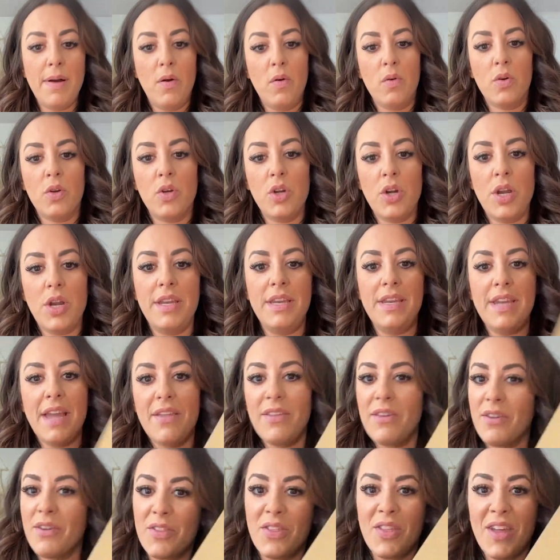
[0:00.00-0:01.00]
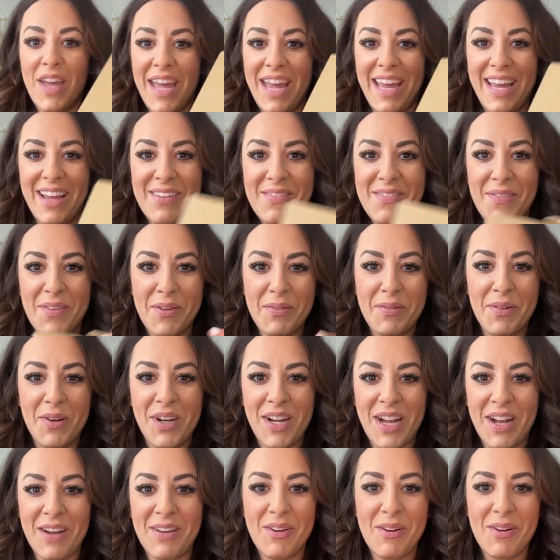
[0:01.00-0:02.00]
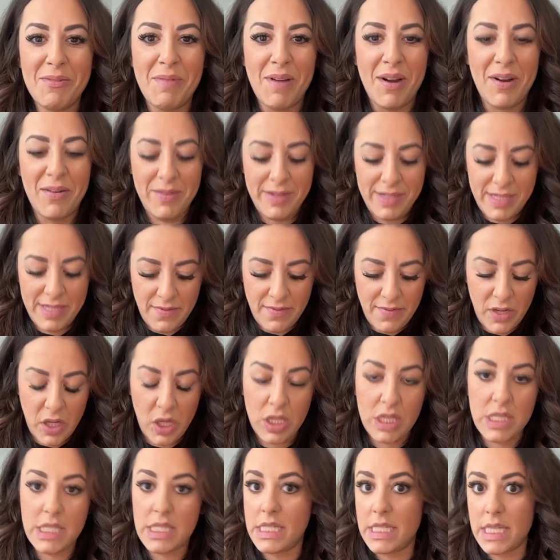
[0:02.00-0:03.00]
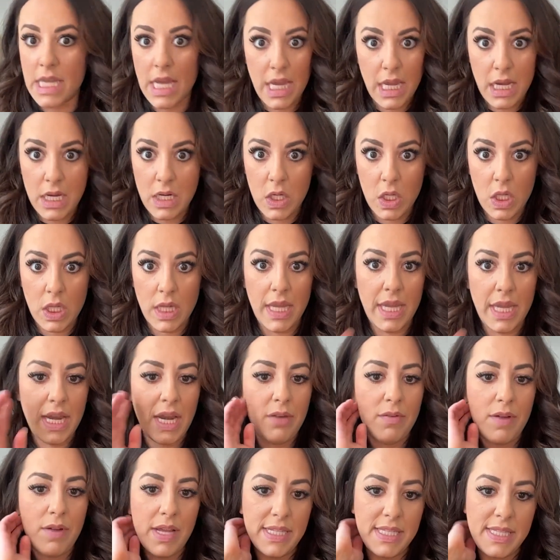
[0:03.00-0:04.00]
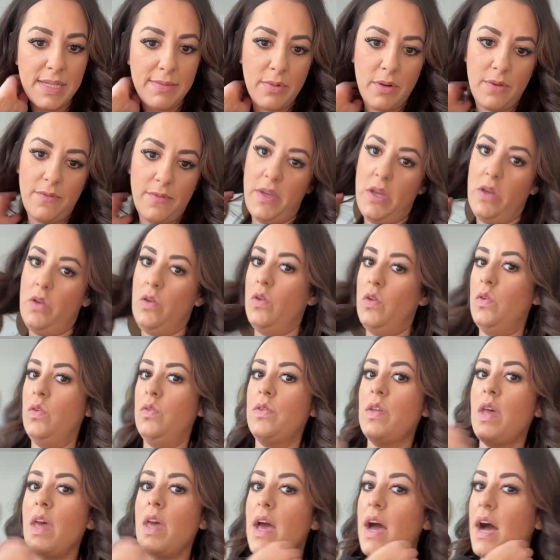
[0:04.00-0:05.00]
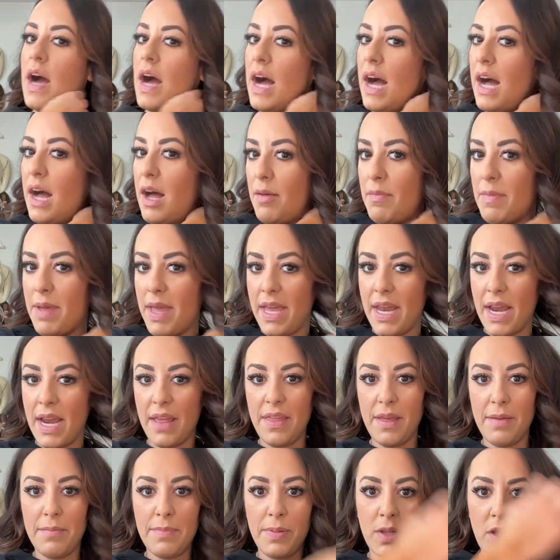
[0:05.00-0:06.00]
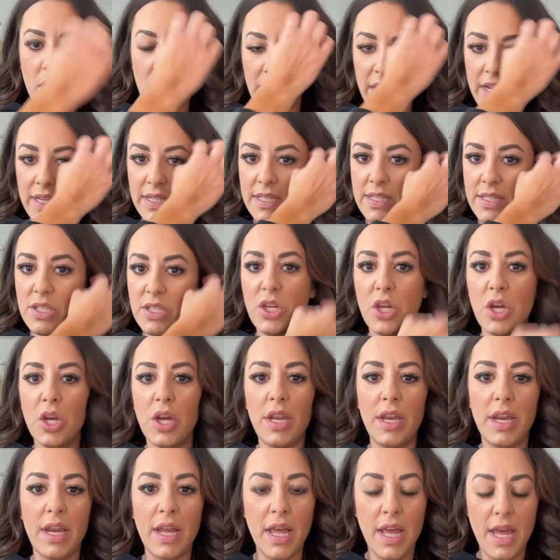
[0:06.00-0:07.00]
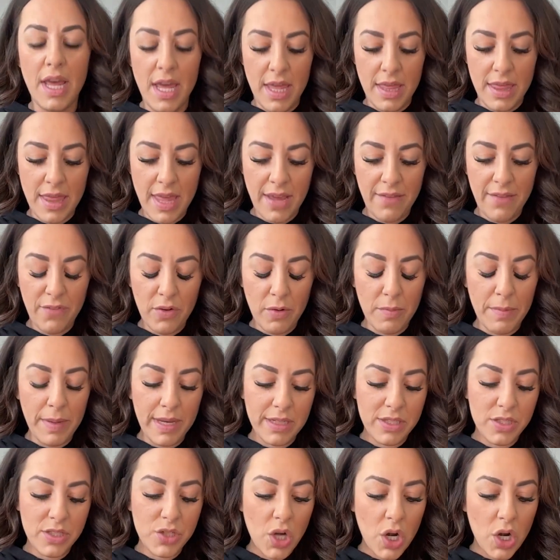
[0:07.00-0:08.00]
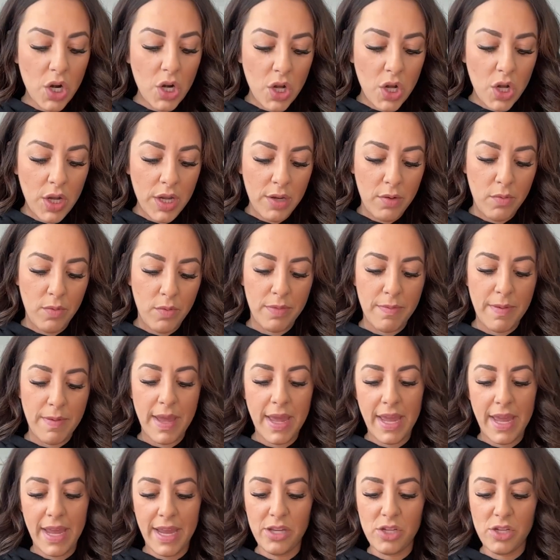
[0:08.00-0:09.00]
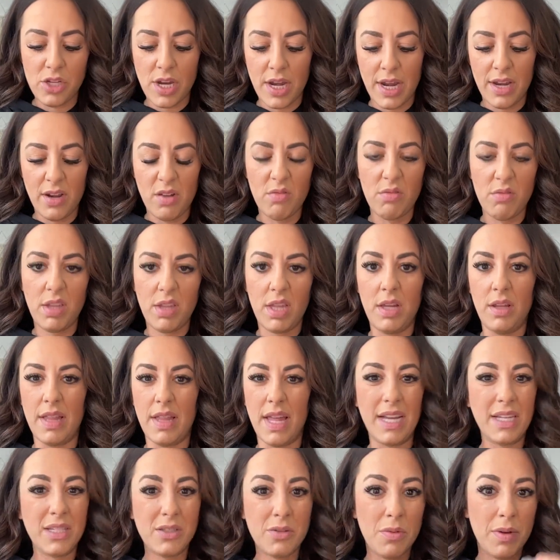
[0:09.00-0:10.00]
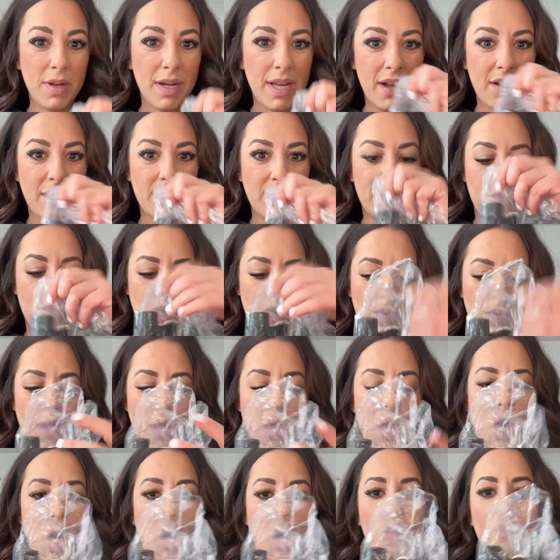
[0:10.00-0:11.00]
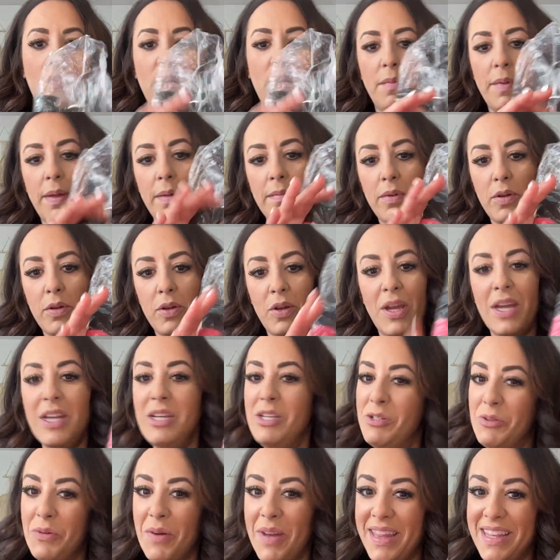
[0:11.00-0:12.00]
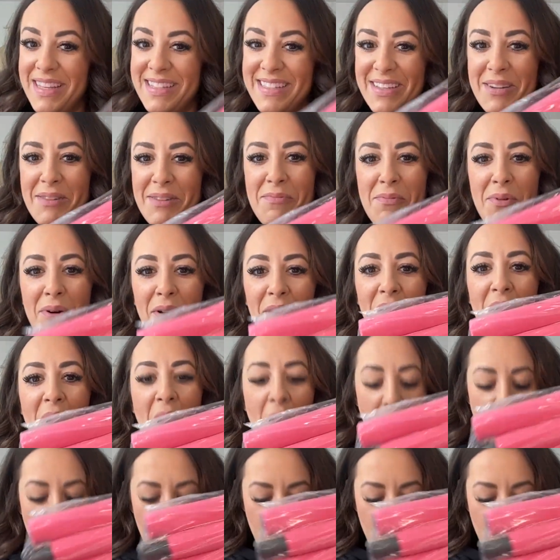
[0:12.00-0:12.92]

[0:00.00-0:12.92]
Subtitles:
Ordered another thing for a workout room. I always love a good sale, and I read some reviews, and I think Pilates is a good thing for me to start on with my age, and I don't really like to work out, so hopefully I'll be able to enjoy this a little more.